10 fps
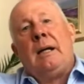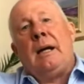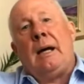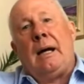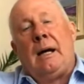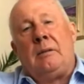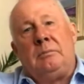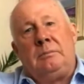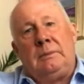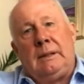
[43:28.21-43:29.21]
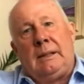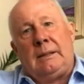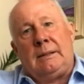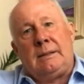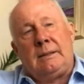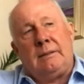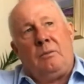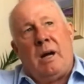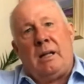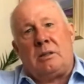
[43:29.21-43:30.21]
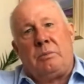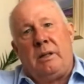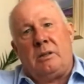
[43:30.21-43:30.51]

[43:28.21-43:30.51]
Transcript: And Wales beat